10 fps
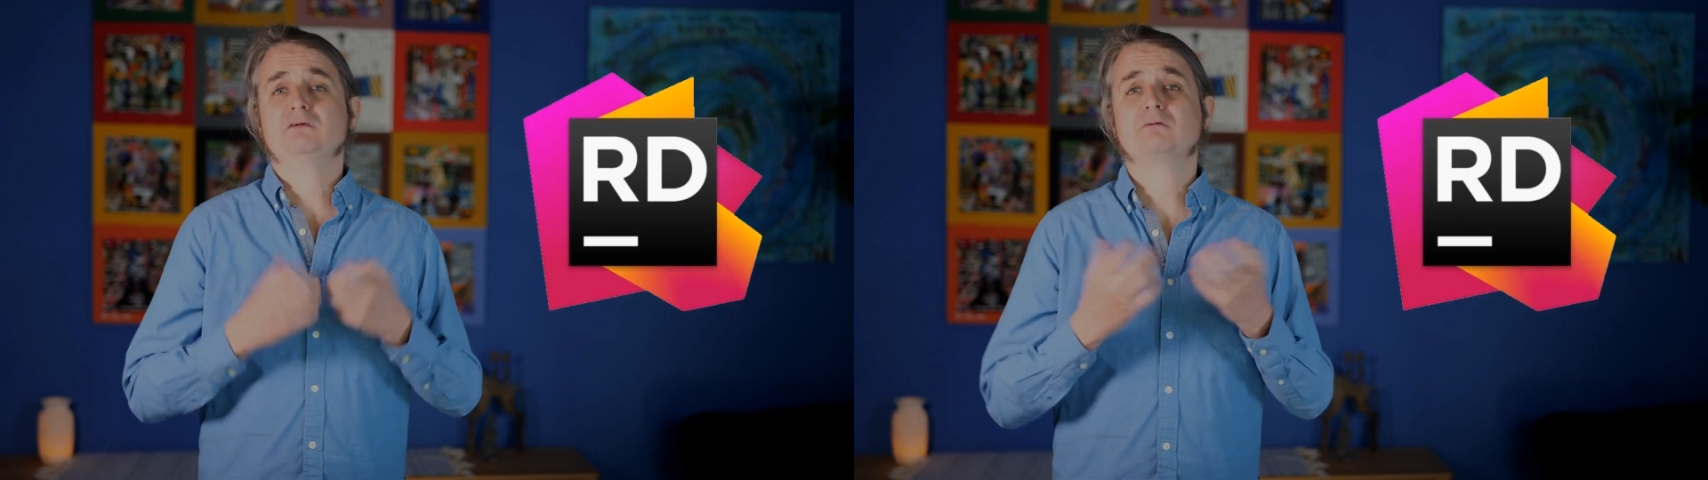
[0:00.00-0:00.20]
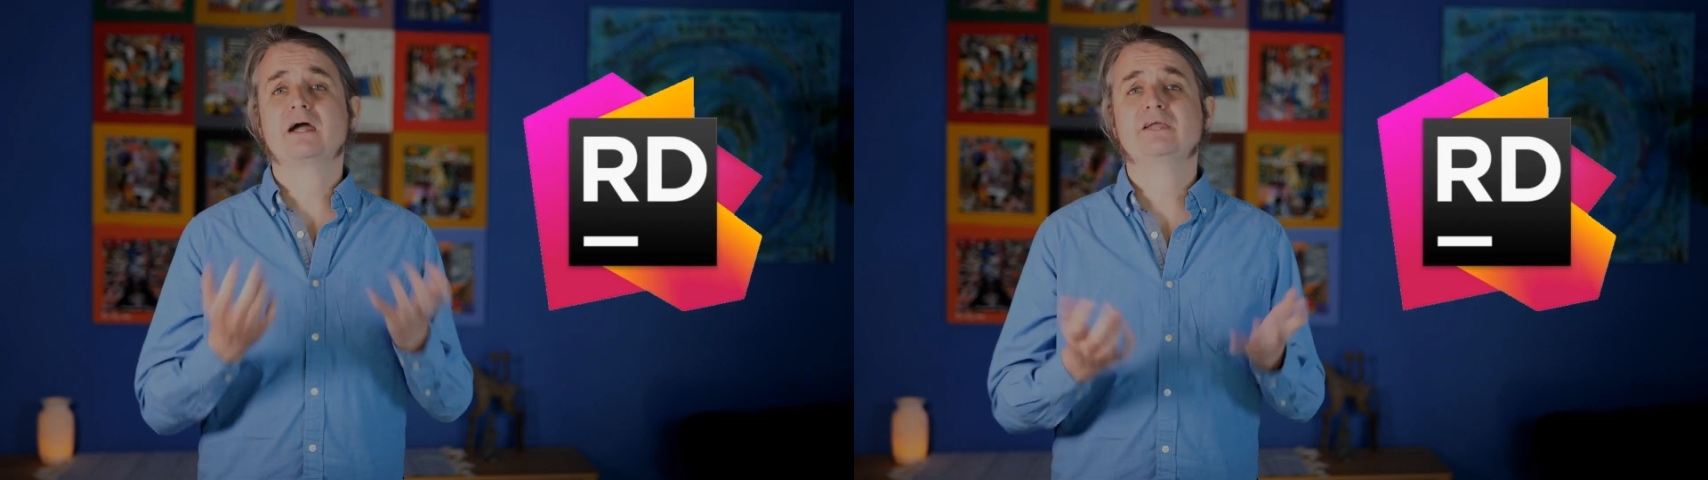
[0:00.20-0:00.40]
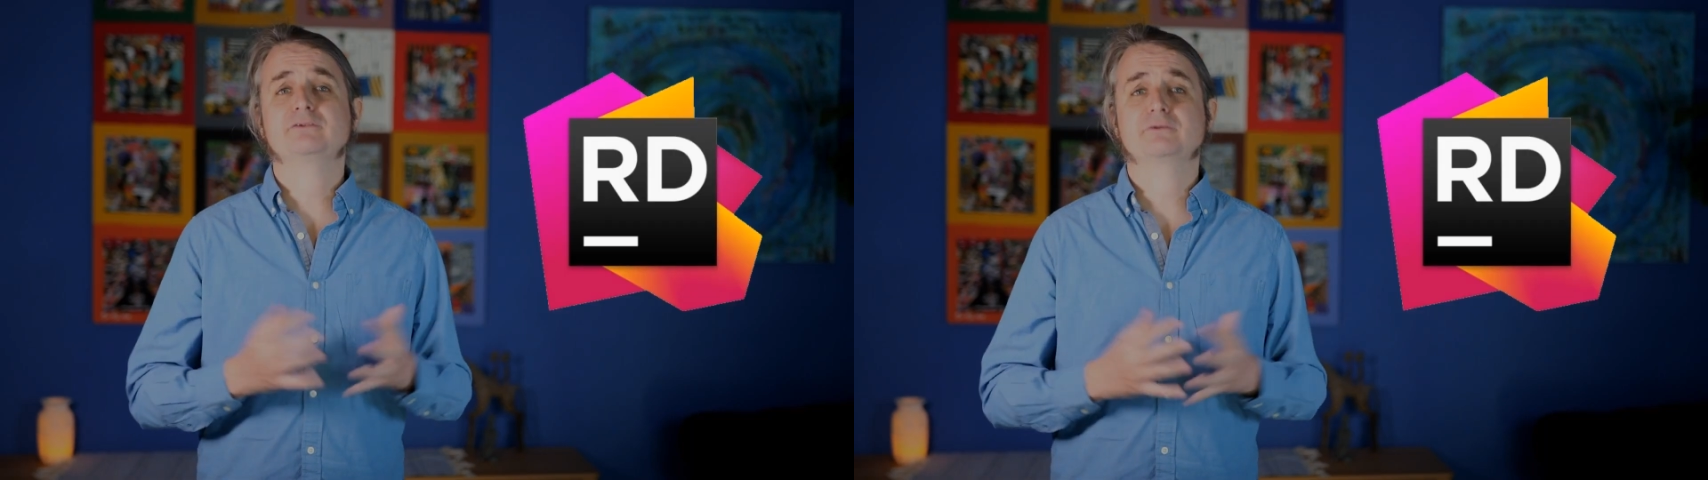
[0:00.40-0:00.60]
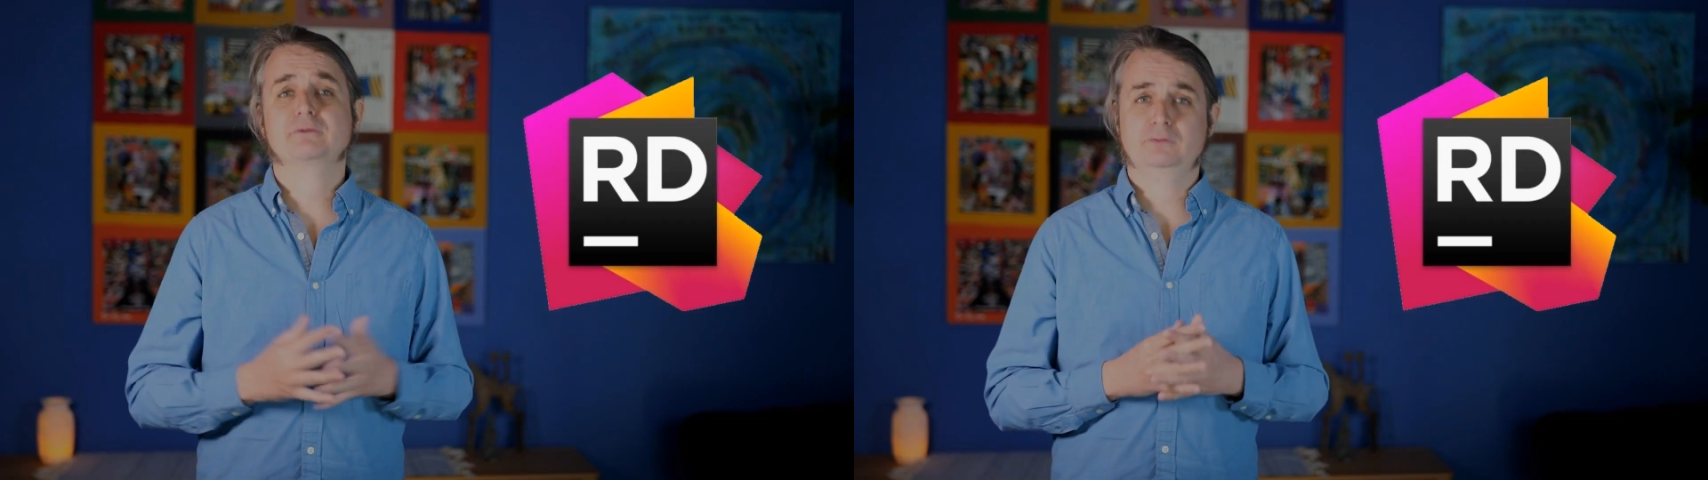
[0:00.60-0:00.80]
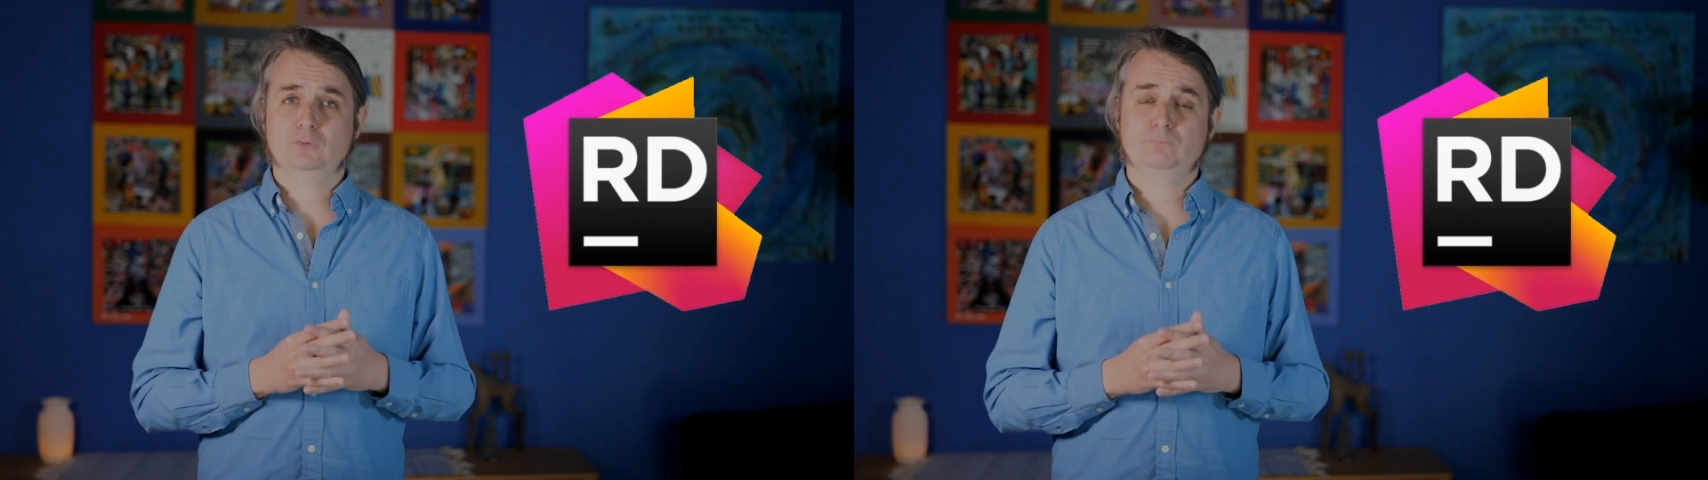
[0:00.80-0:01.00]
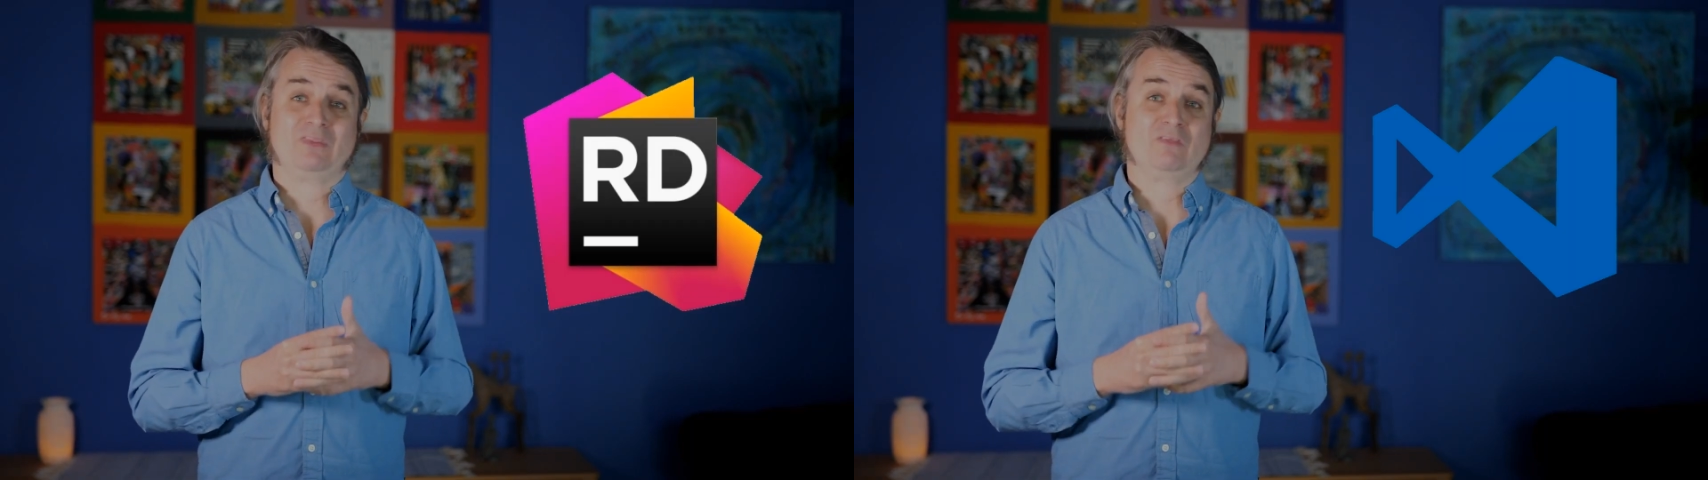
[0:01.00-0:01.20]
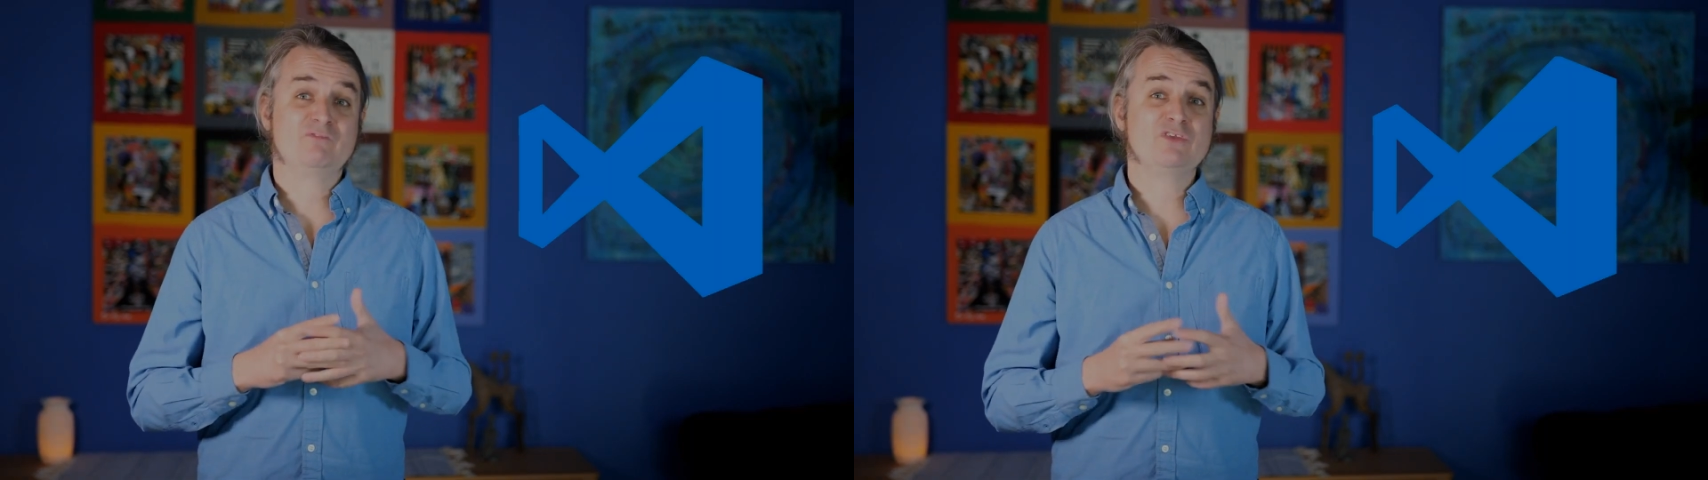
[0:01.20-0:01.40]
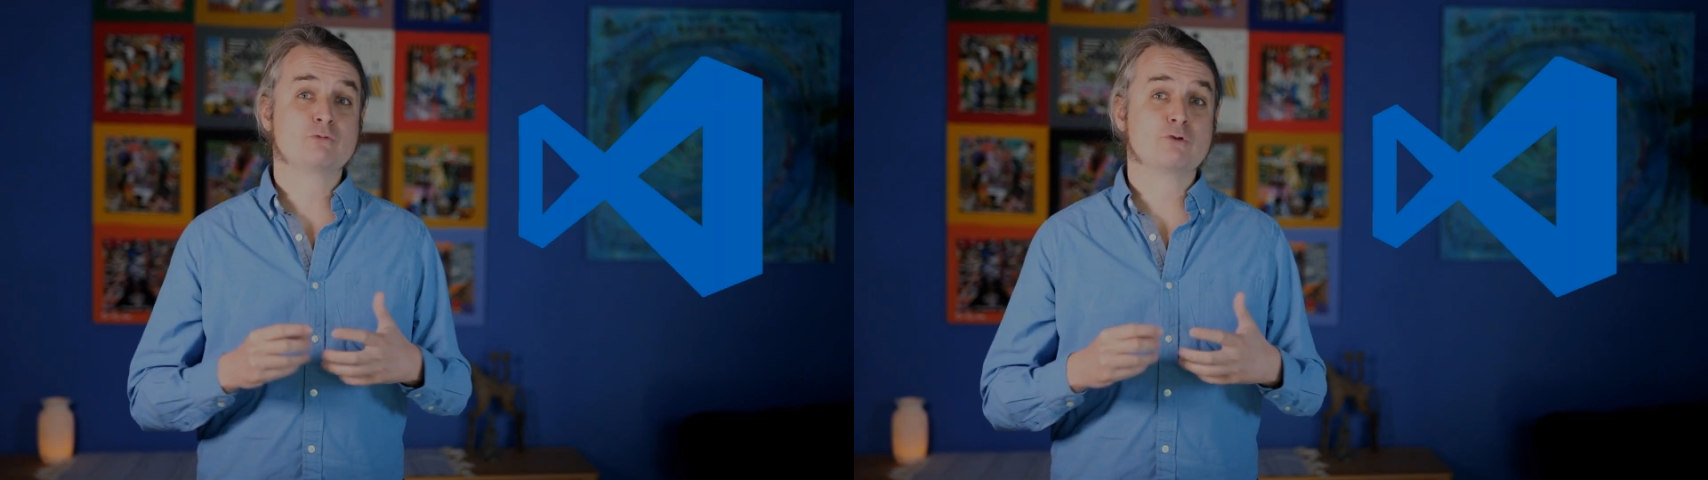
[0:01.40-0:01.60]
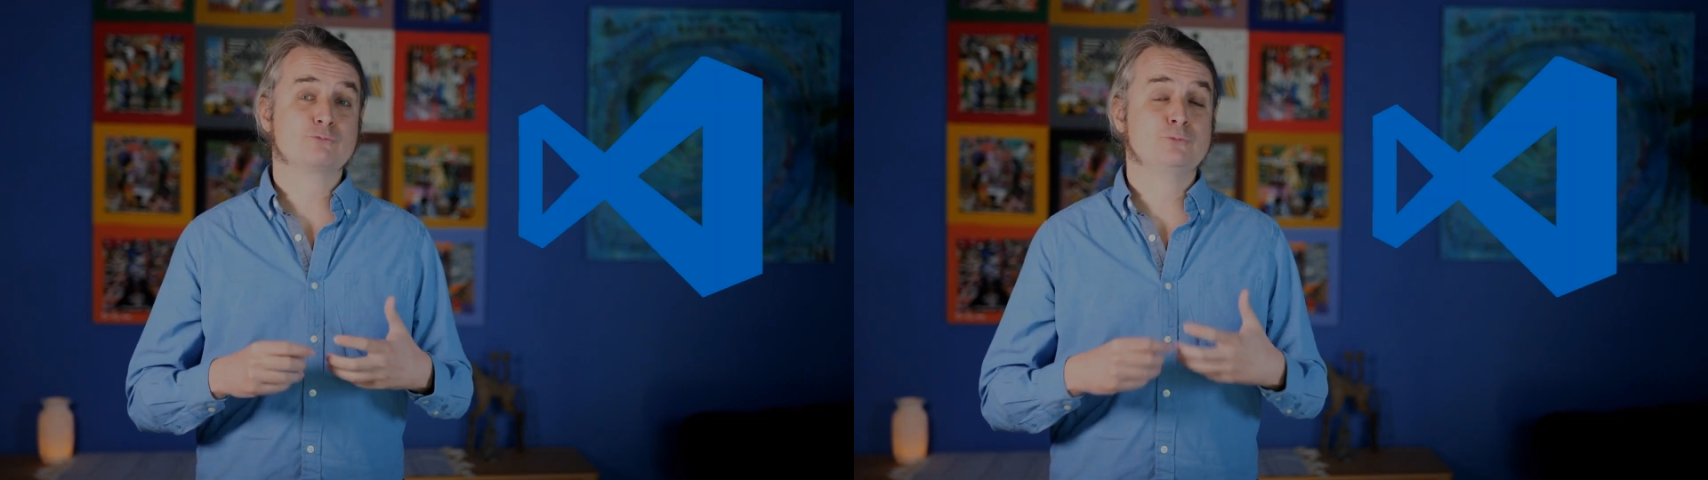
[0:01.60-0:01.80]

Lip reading: Rider, Visual